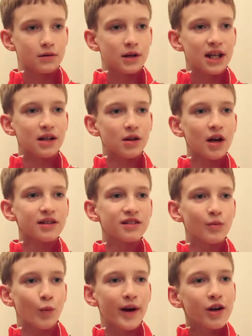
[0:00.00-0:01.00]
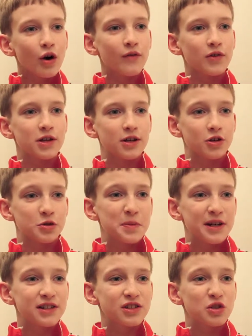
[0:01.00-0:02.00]
He lost some weight over the years
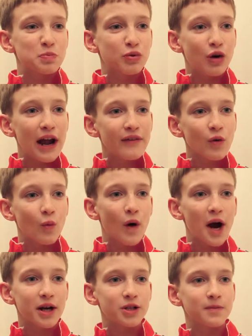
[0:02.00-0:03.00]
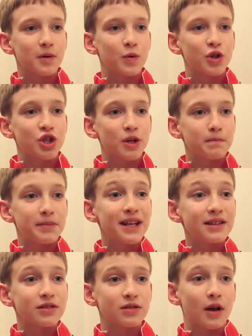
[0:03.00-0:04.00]
because his private watchmen would chip
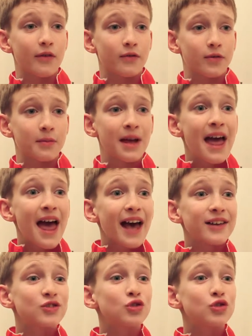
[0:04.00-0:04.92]
pieces off of him as